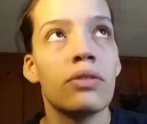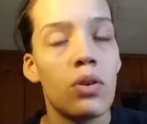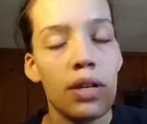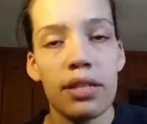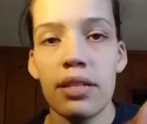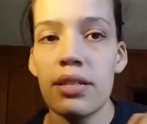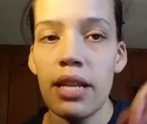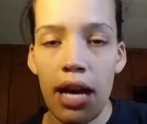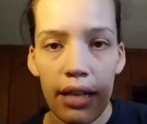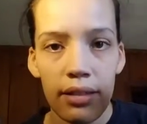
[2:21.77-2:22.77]
Of course, it's
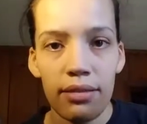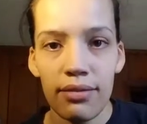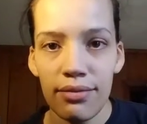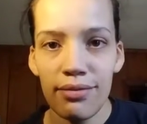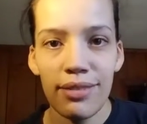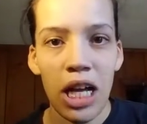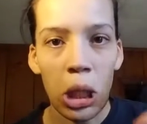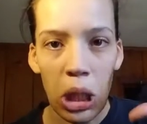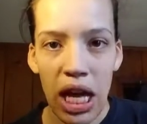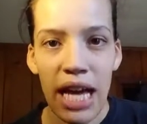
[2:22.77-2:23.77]
not
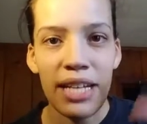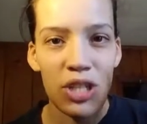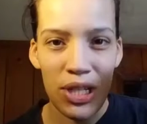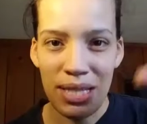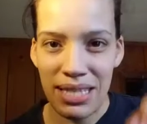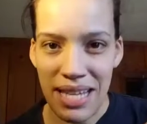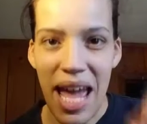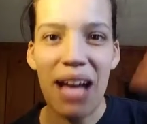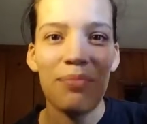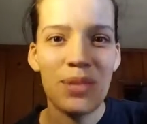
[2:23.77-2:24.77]
a lot, it's just
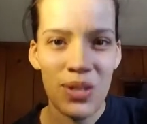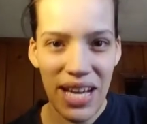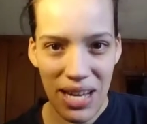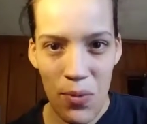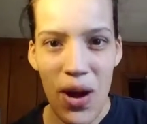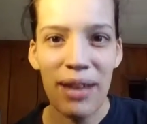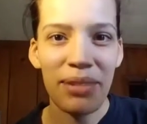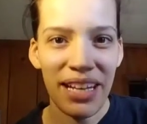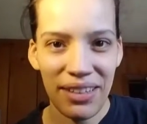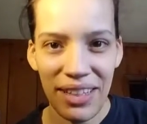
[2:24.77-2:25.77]
damp so I can
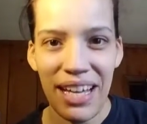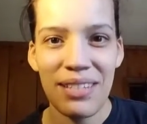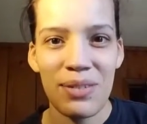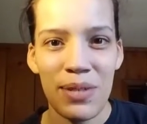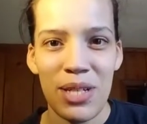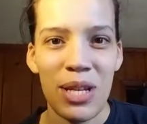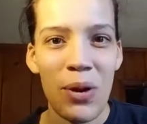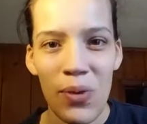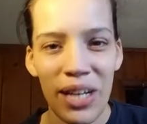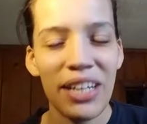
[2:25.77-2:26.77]
wipe down the light switch. I
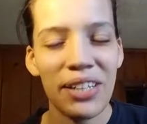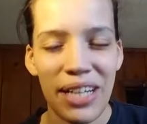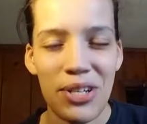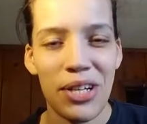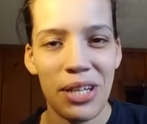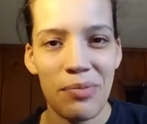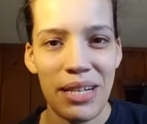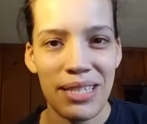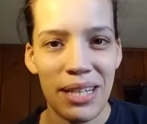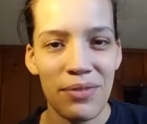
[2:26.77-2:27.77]
don't want to electrocute
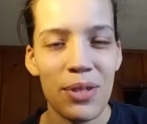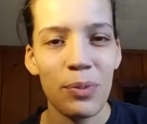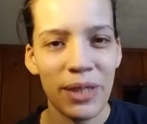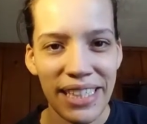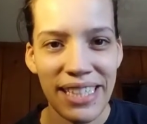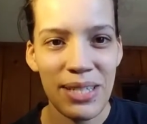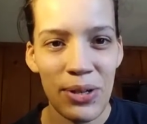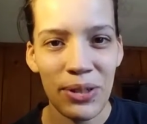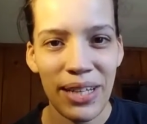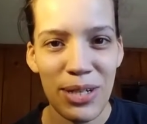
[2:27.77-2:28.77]
myself, so please
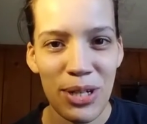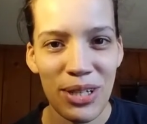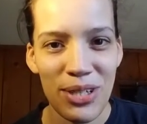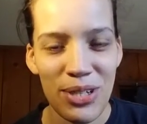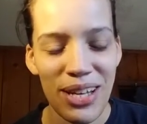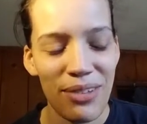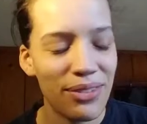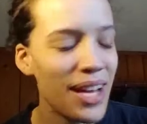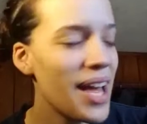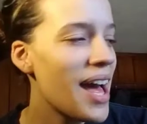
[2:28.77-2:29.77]
don't electrocute yourself.
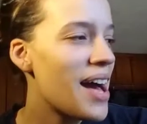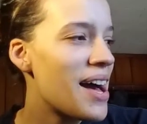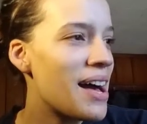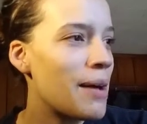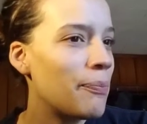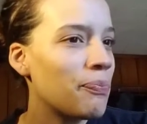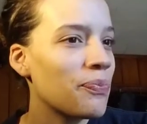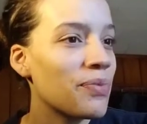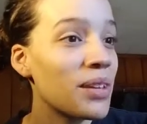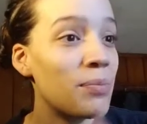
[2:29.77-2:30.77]

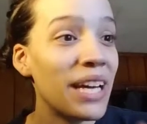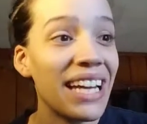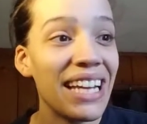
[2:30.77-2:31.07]
But